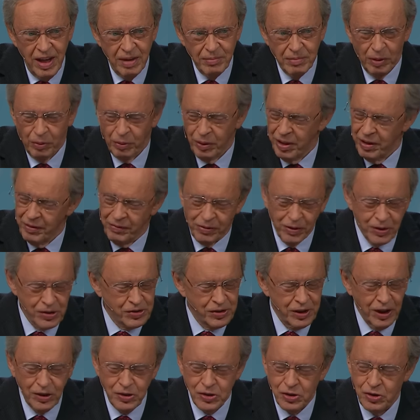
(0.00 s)
But one of the first
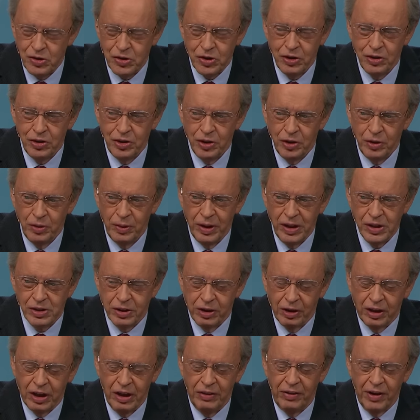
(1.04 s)
things you should do is
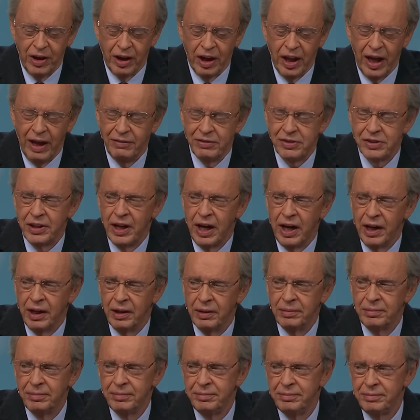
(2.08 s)
look at their lifestyle.